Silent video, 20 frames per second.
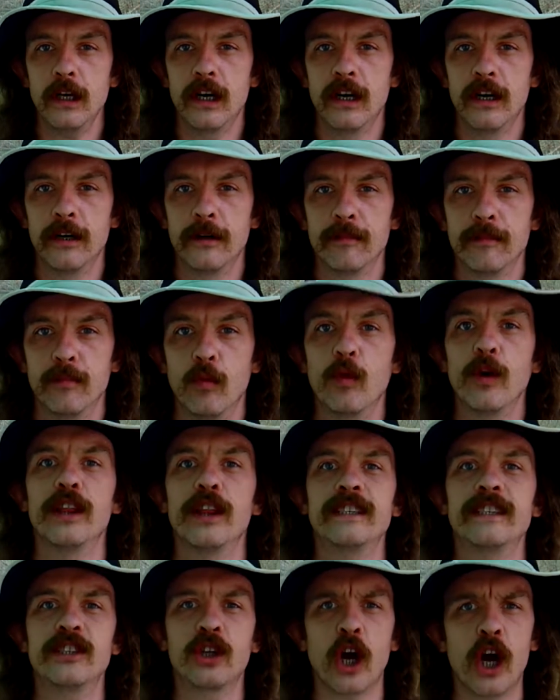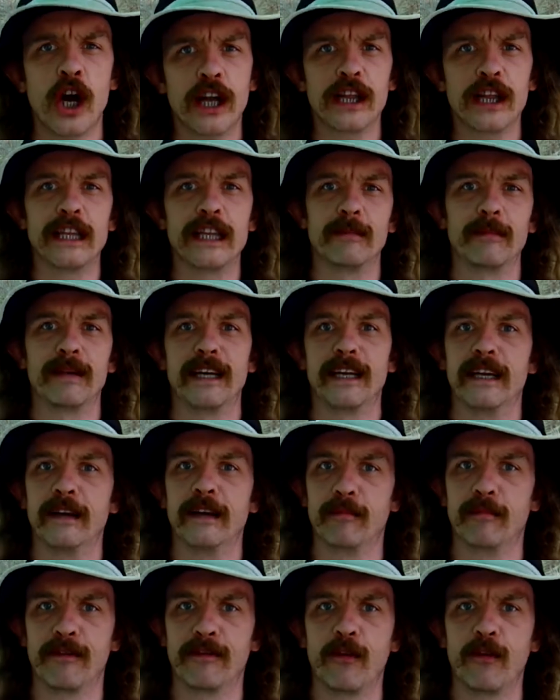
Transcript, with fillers: um, well, let's talk a little bit